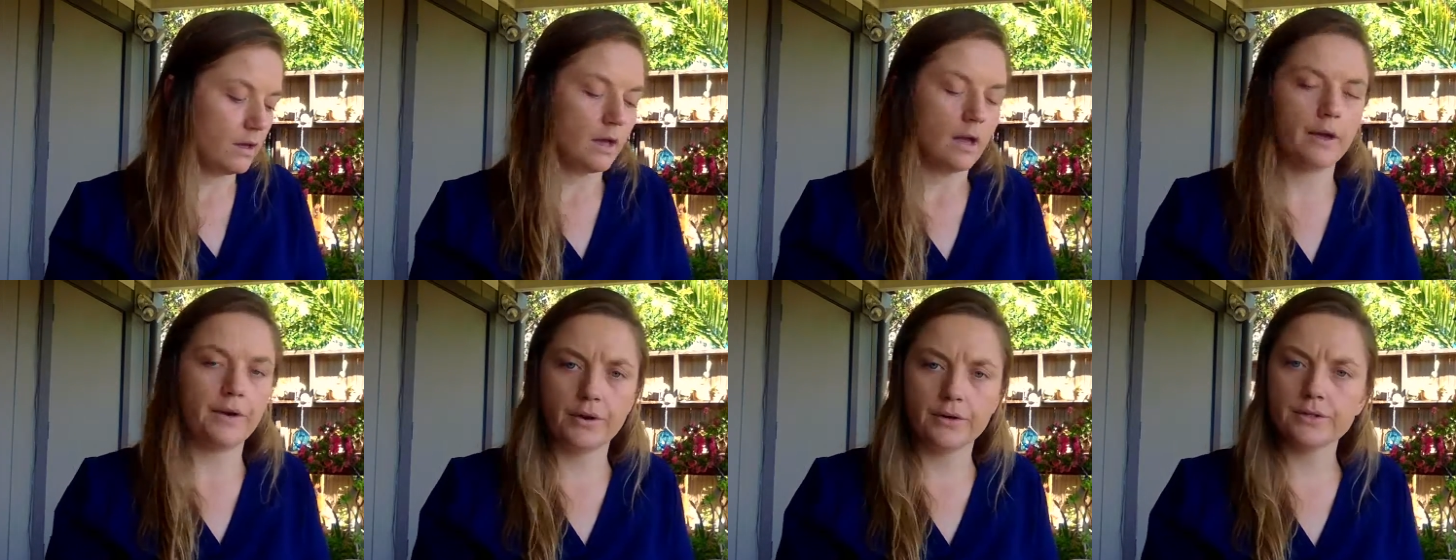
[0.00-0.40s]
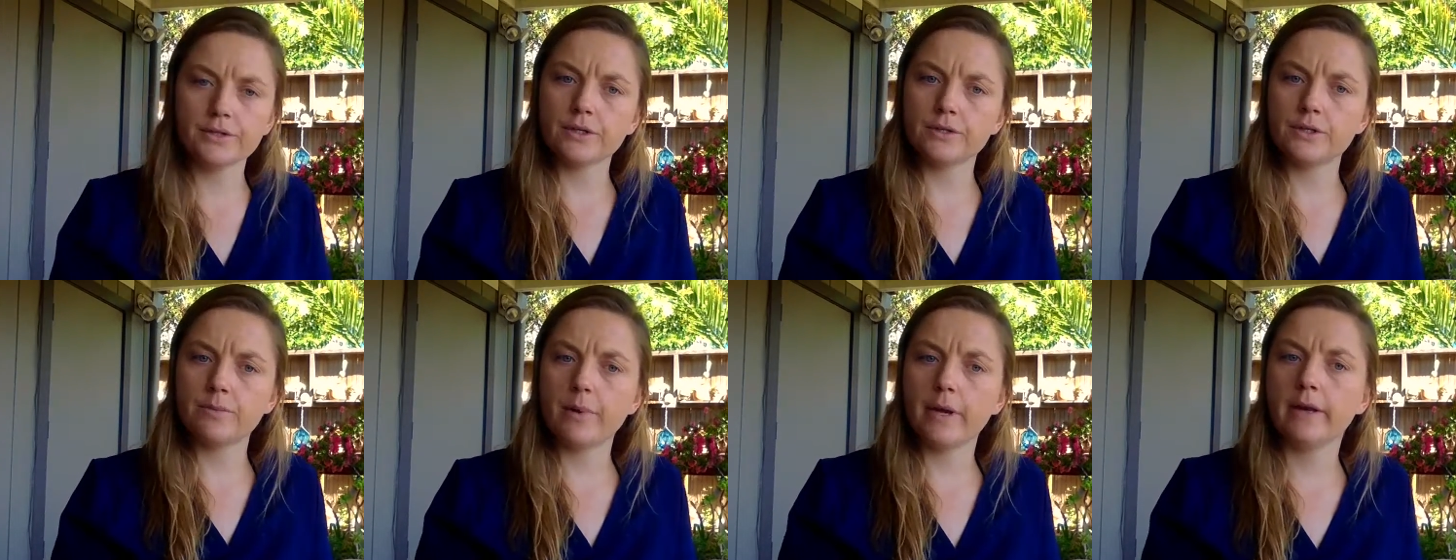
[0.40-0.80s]
And
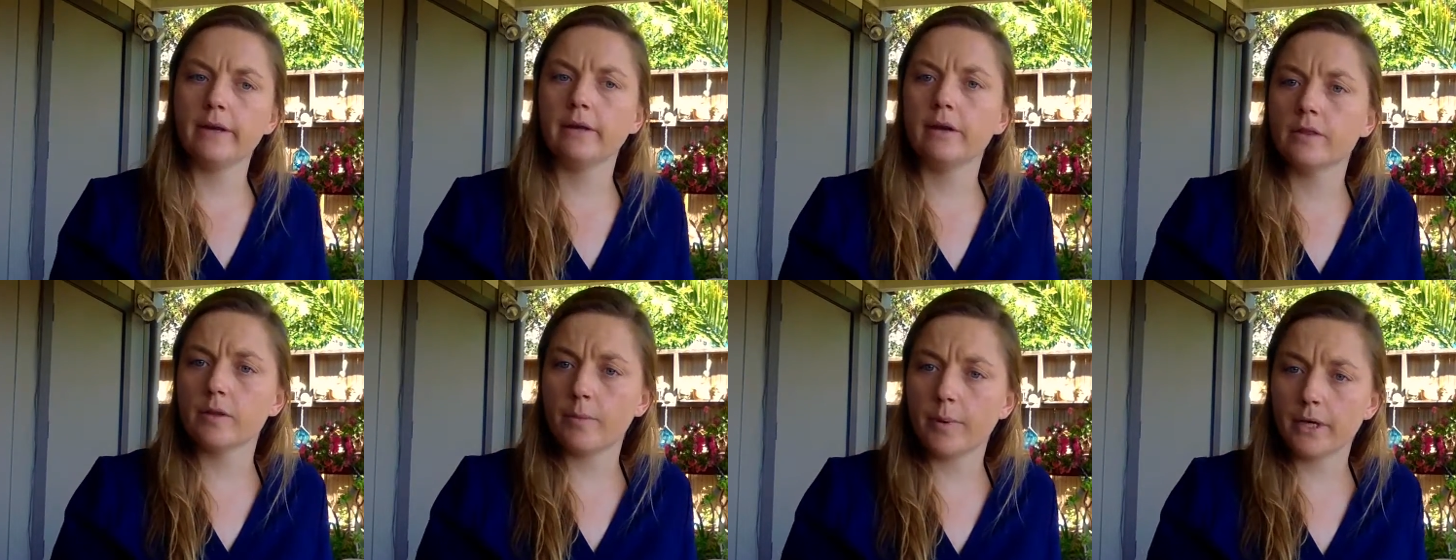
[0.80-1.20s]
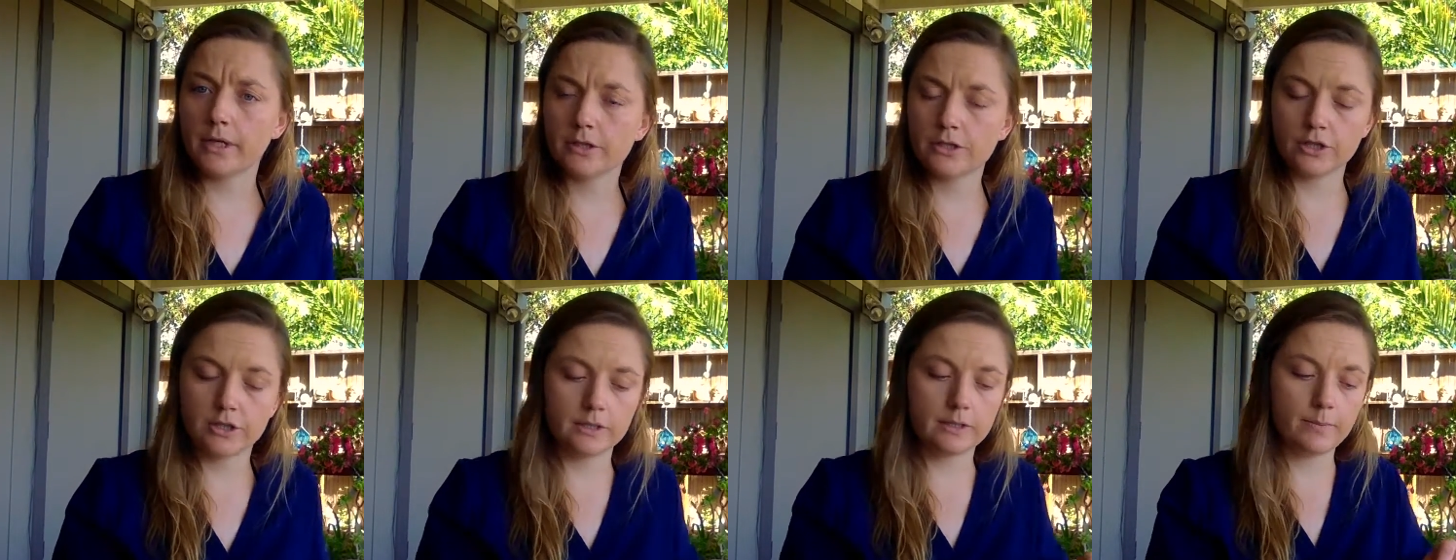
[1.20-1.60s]
also, depending on the
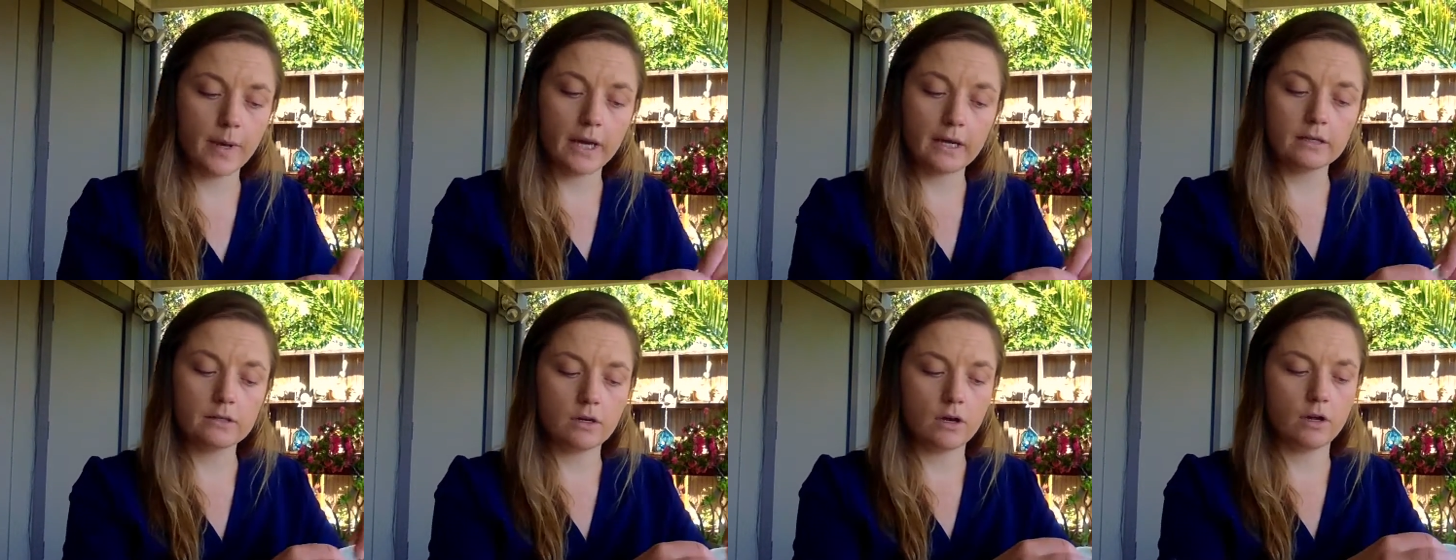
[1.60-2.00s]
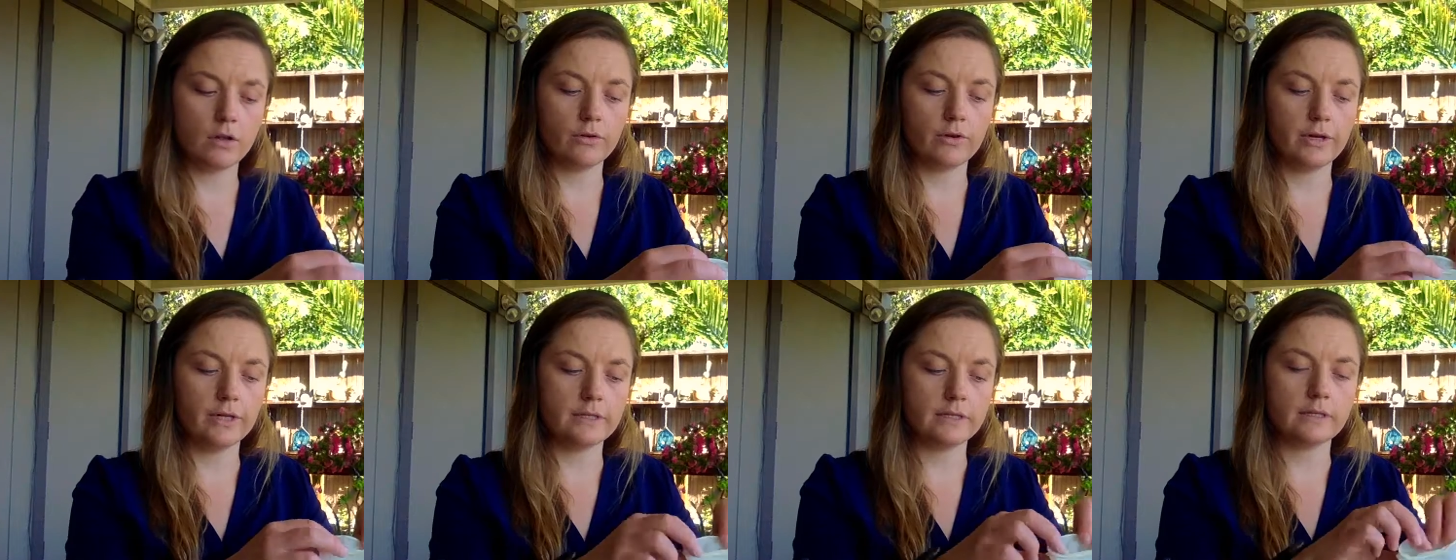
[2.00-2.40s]
patient's pain
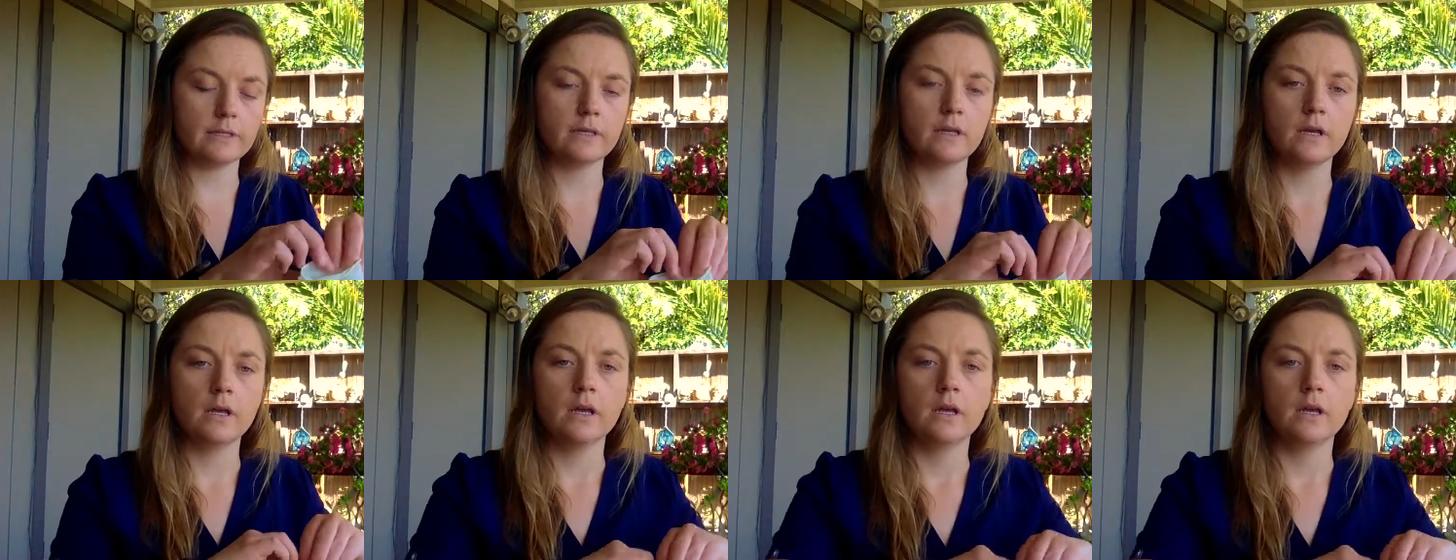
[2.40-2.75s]
tolerance